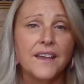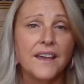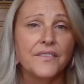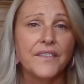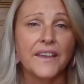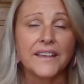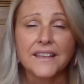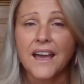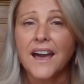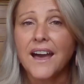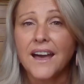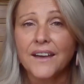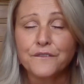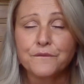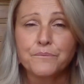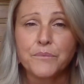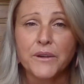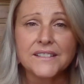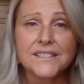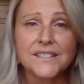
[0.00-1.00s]
they can't
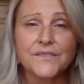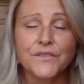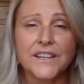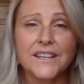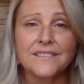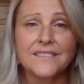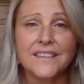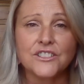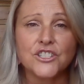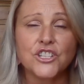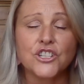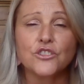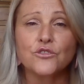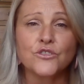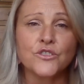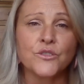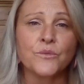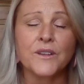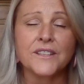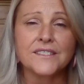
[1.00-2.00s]
breastfeed their
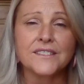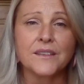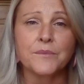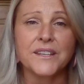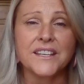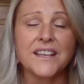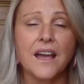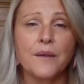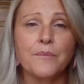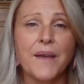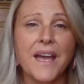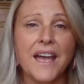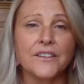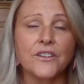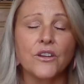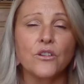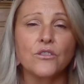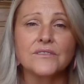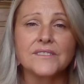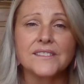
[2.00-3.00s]
children once they become
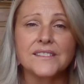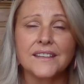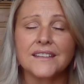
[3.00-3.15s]
adults.